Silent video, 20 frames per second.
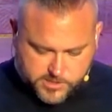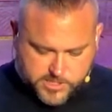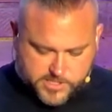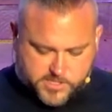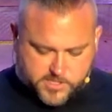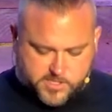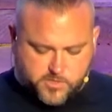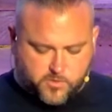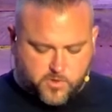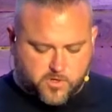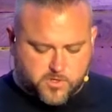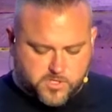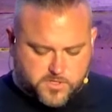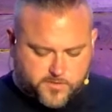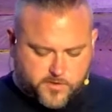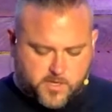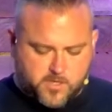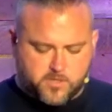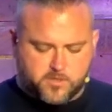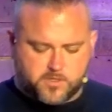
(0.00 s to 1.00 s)
Jesus
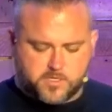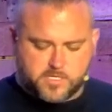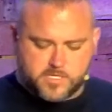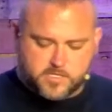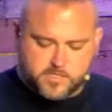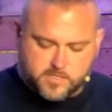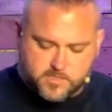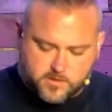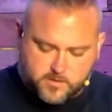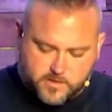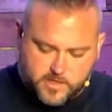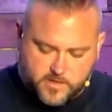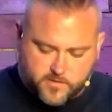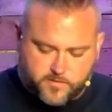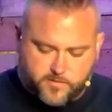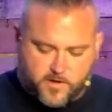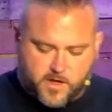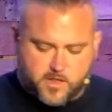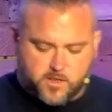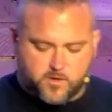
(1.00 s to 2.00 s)
arose, followed
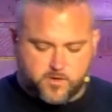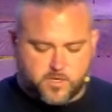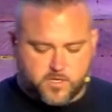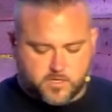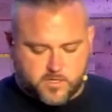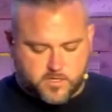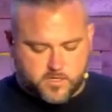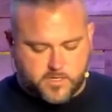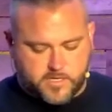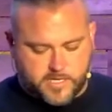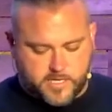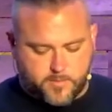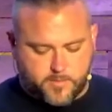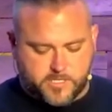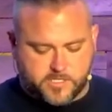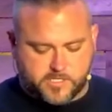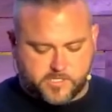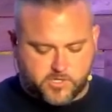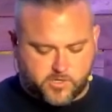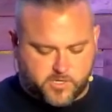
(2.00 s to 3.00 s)

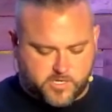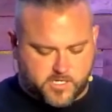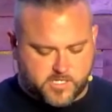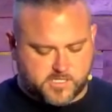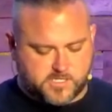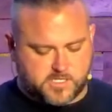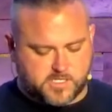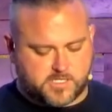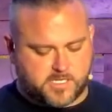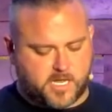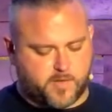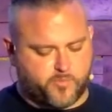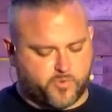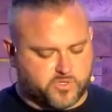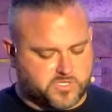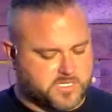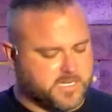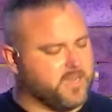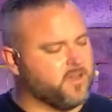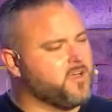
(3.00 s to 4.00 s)
him, and so did his
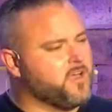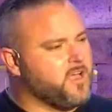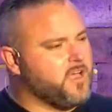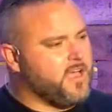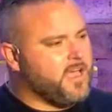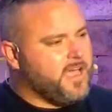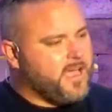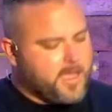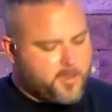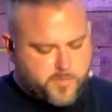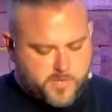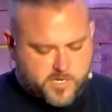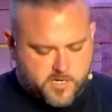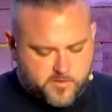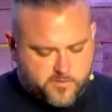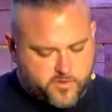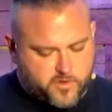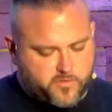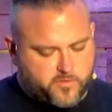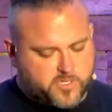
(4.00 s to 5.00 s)
disciples. Now, how
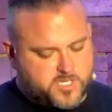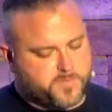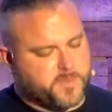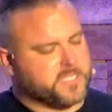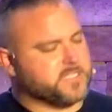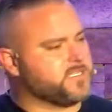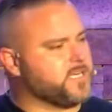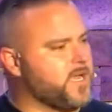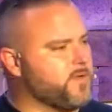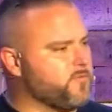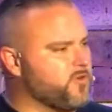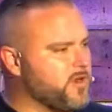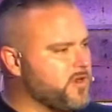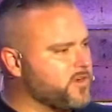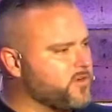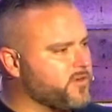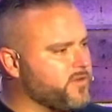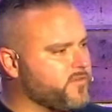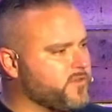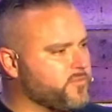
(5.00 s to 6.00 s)
many of you have spent time
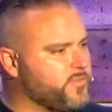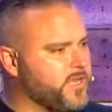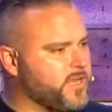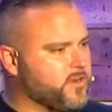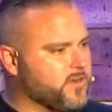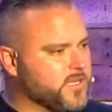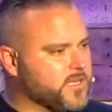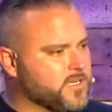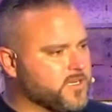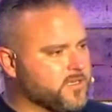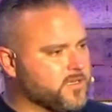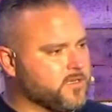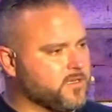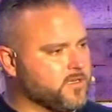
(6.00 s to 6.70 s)
around a grieving parent?